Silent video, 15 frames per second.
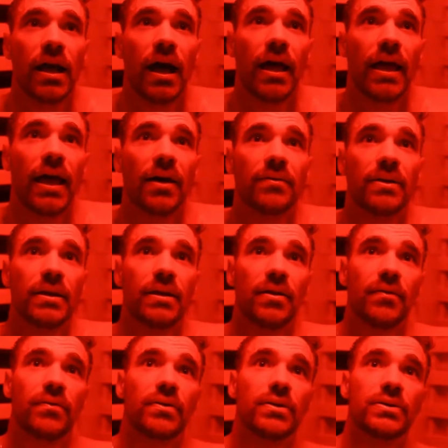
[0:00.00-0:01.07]
I have it in
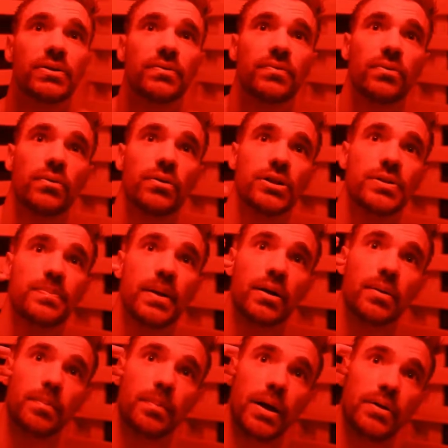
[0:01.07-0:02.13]
a first floor
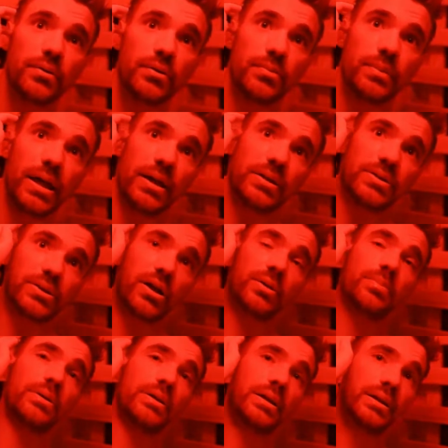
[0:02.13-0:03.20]
spare bedroom that is
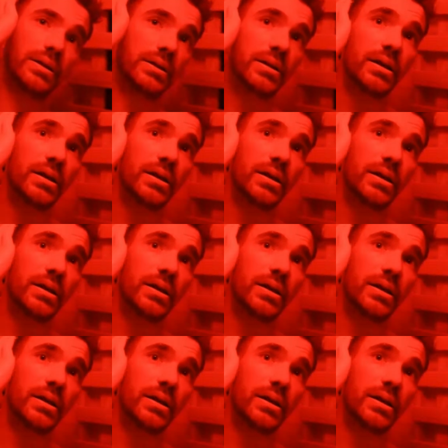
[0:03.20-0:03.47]
carpeted.